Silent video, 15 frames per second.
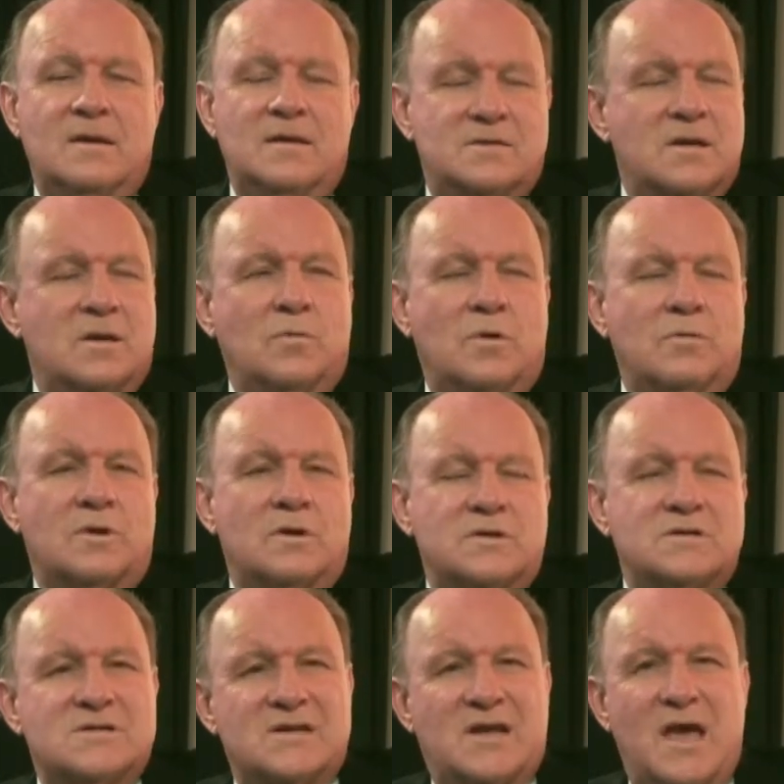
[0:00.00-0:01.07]
He said, "Well, we're going
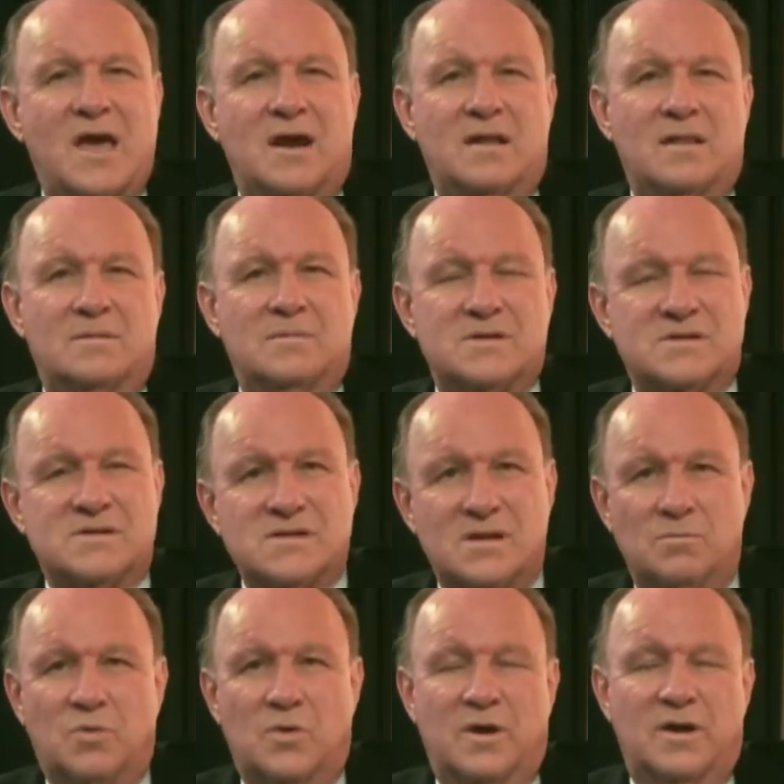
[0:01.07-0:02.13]
to scatter them at
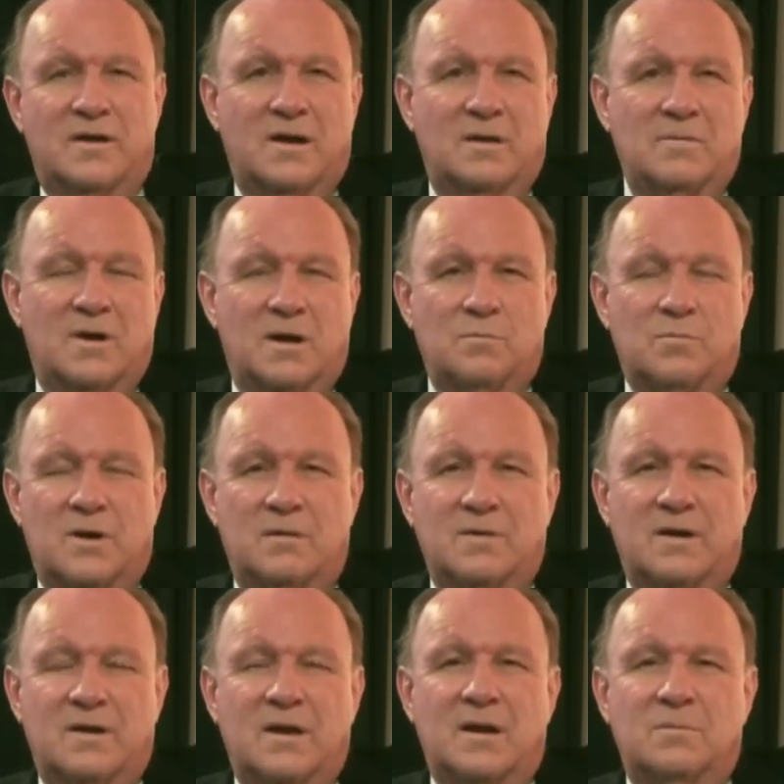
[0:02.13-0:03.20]
some point in time, but I'm
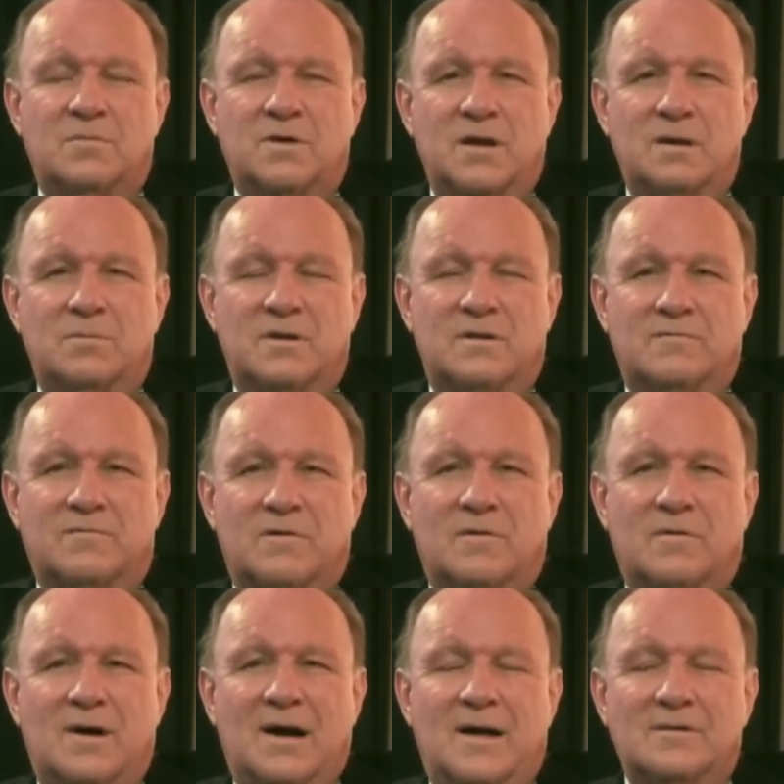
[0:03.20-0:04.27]
probably going to end up keeping them for
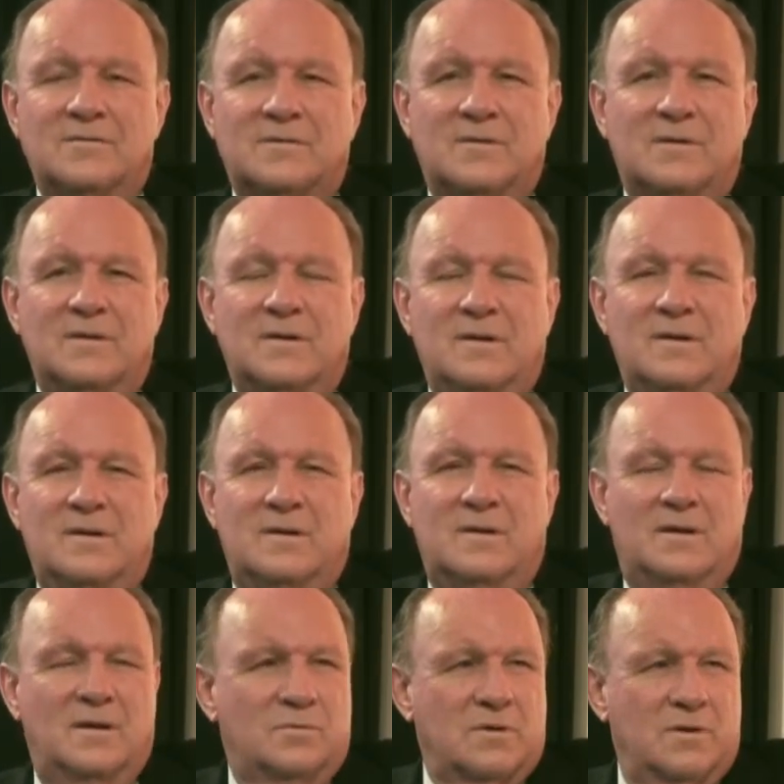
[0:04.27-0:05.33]
a while, so
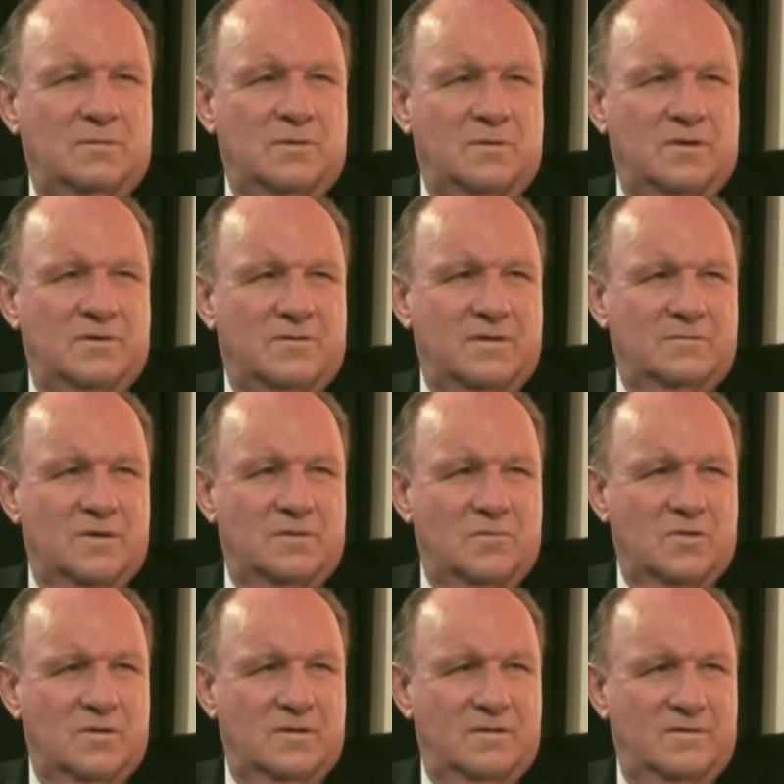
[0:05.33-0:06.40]
I probably want something
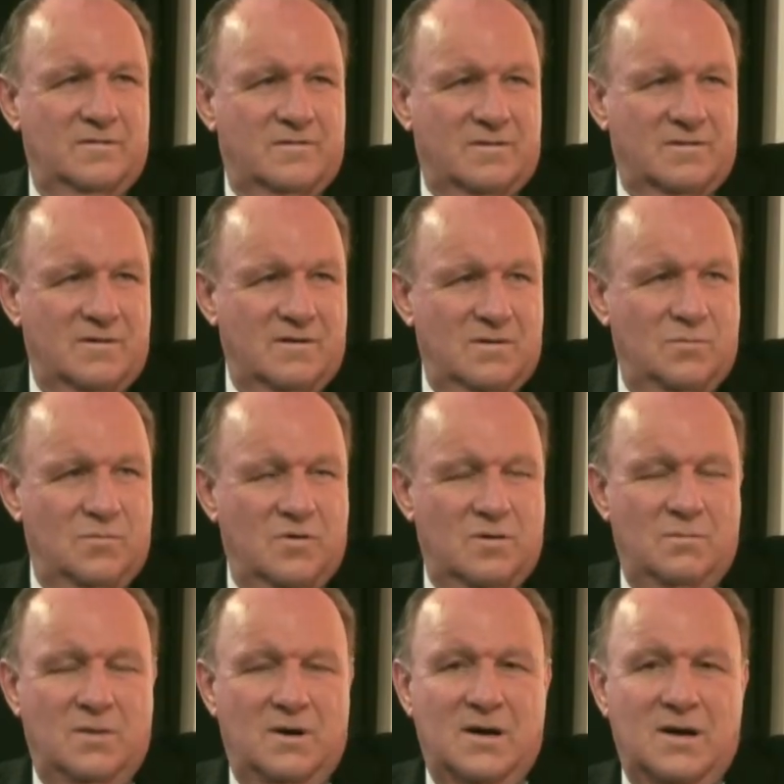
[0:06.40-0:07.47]
more than just a
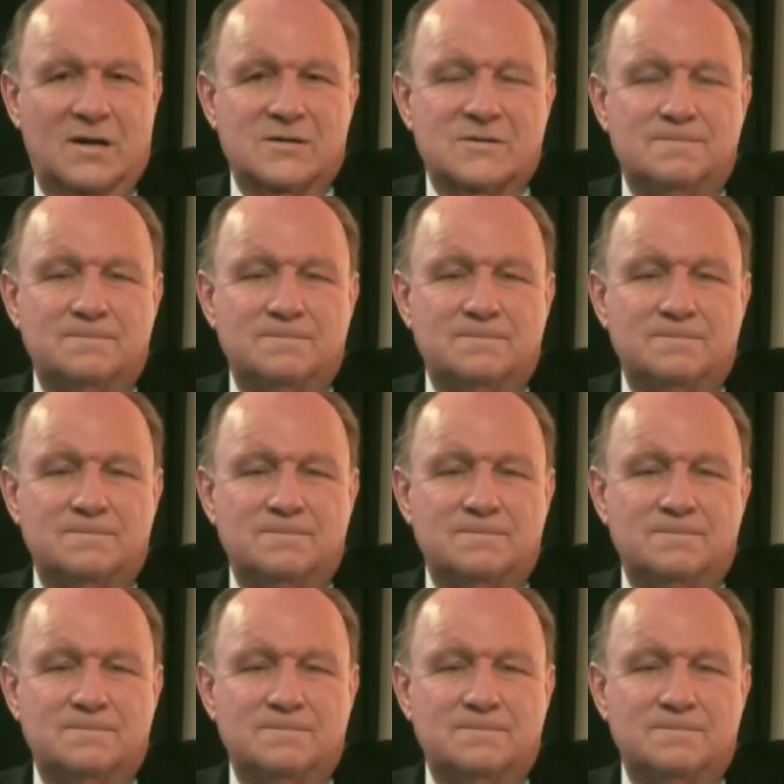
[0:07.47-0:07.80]
cardboard box."